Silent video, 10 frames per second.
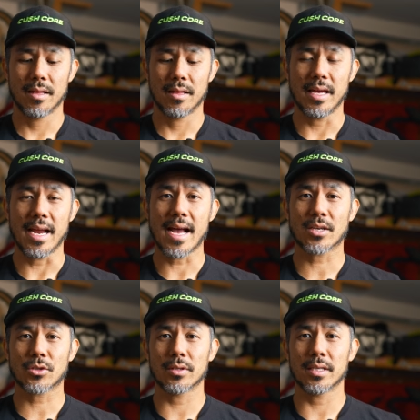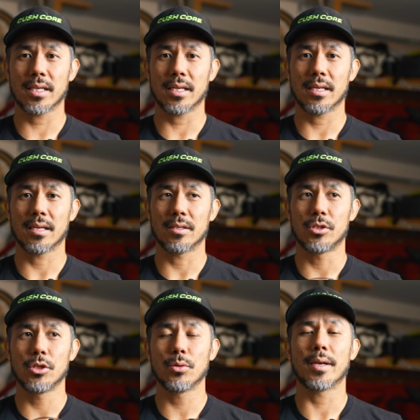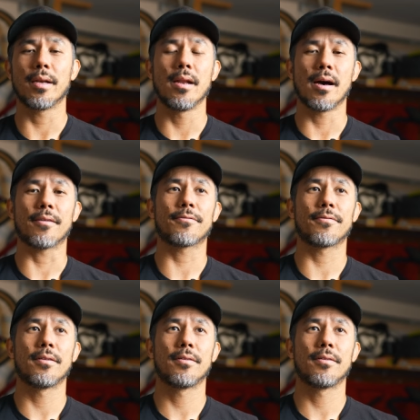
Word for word: they actually do enough